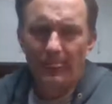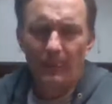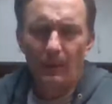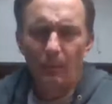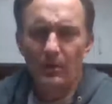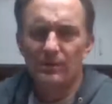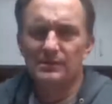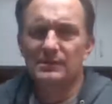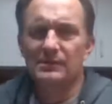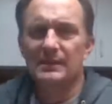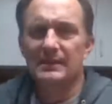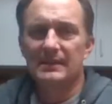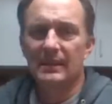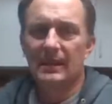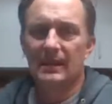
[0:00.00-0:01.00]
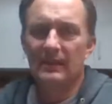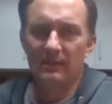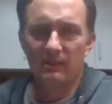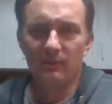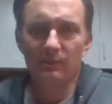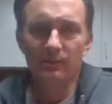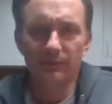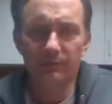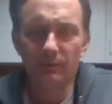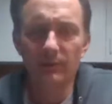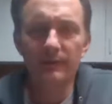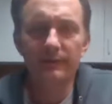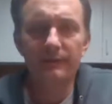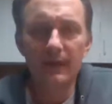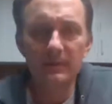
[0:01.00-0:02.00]
We also get that, and there was a
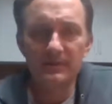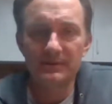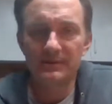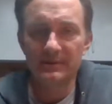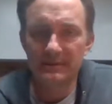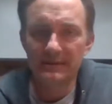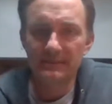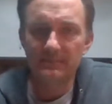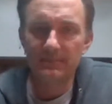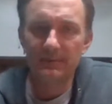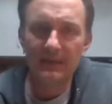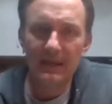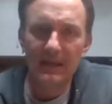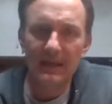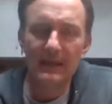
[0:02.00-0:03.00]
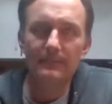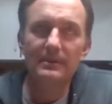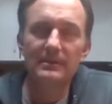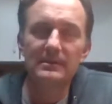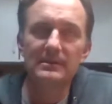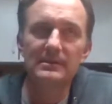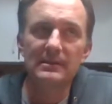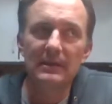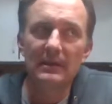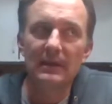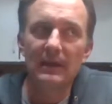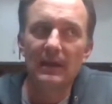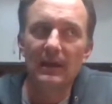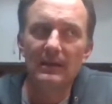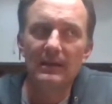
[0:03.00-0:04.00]
really famous example that happened
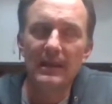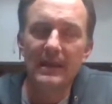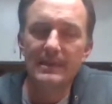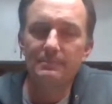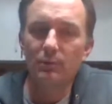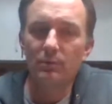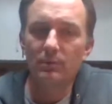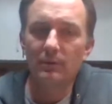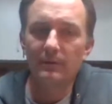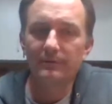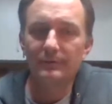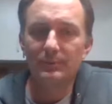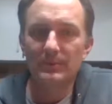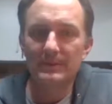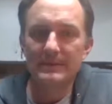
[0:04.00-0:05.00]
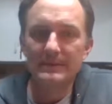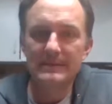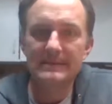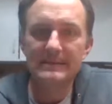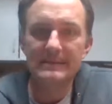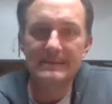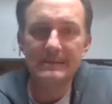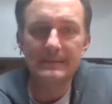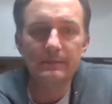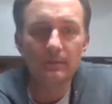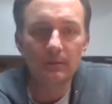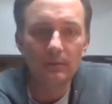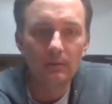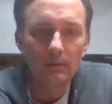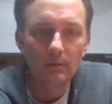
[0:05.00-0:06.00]
April of 2019.
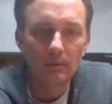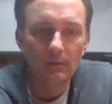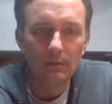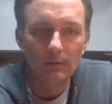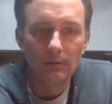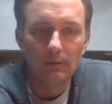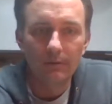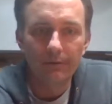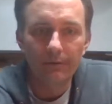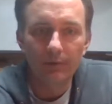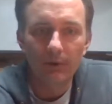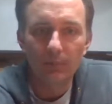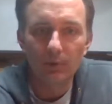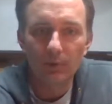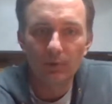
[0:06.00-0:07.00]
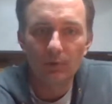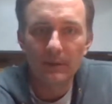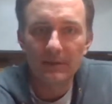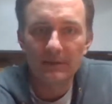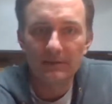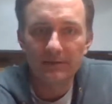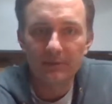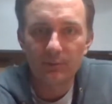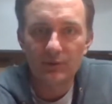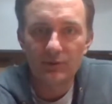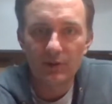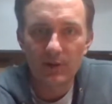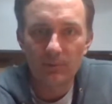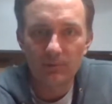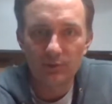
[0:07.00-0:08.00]
Sorry, I'm going to go back to screen share.
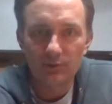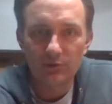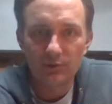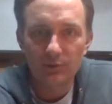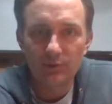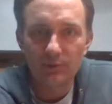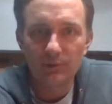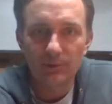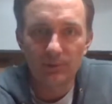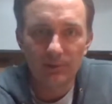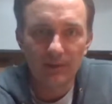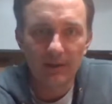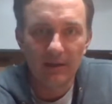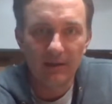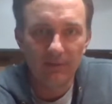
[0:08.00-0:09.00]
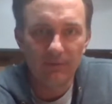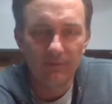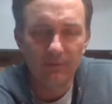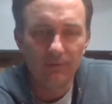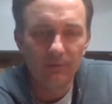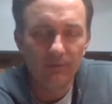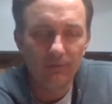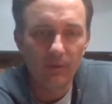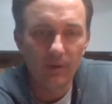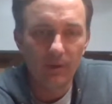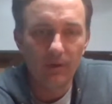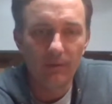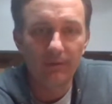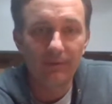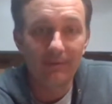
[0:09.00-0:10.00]
I want to show you.
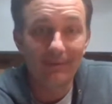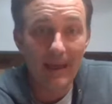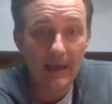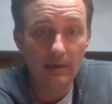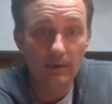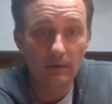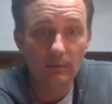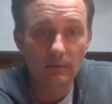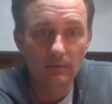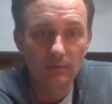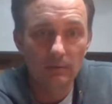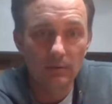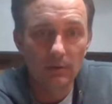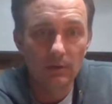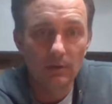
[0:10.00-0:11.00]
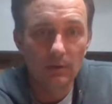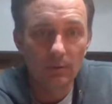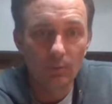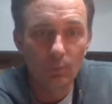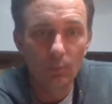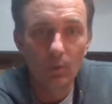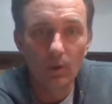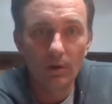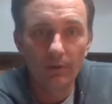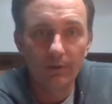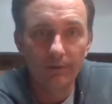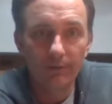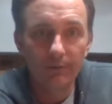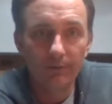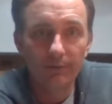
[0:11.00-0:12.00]
Saturn
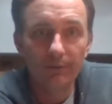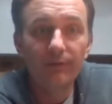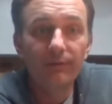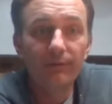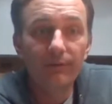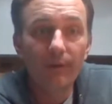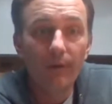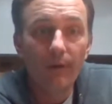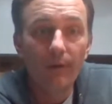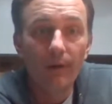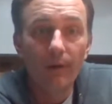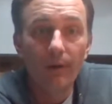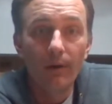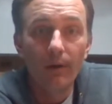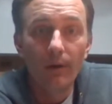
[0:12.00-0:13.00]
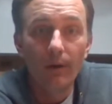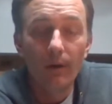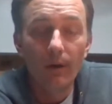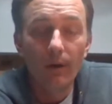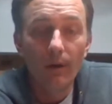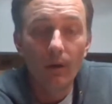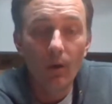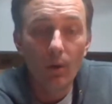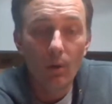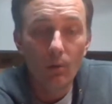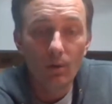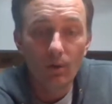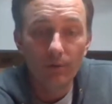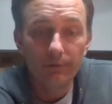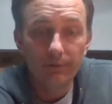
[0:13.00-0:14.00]
was
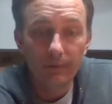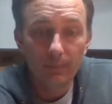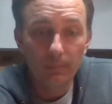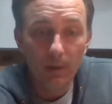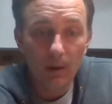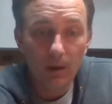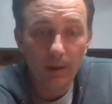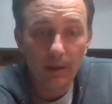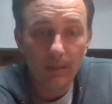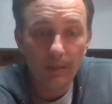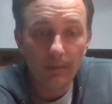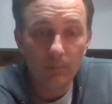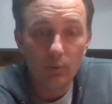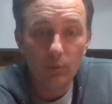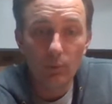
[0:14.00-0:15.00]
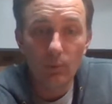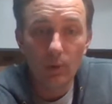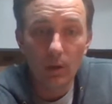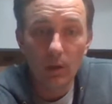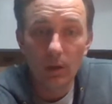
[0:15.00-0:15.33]
occulted by the moon.